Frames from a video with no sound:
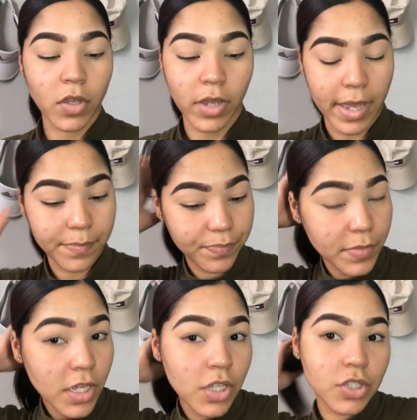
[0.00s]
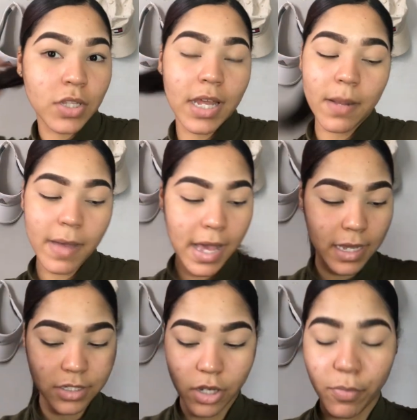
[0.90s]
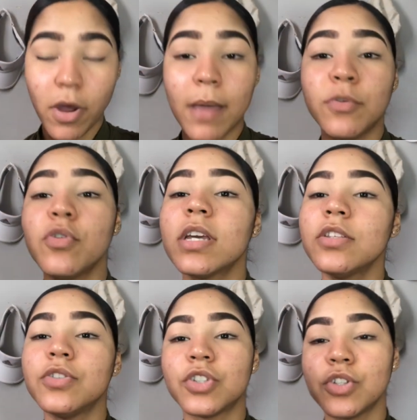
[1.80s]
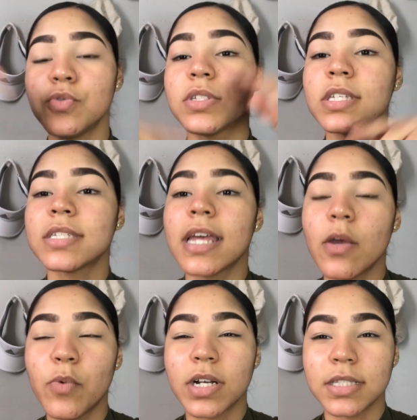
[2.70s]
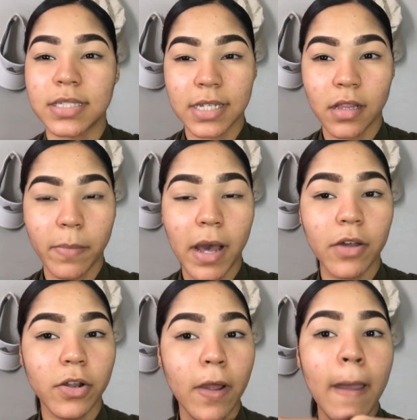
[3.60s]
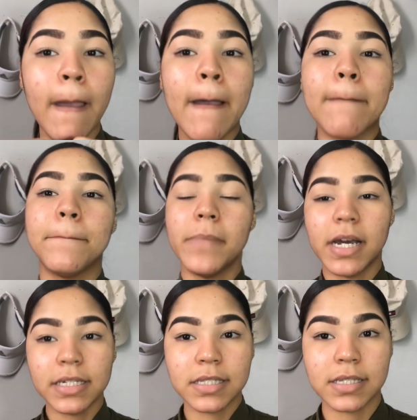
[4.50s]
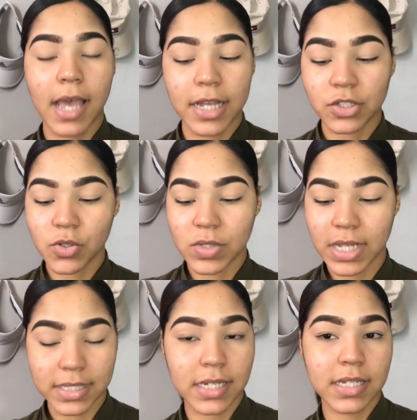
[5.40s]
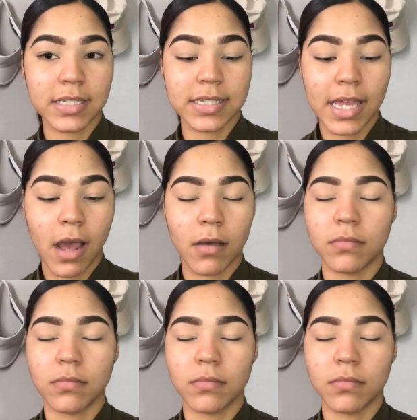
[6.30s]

Okay, so now that my eyes are primed, you can choose to set it with concealer powder, but I choose not to set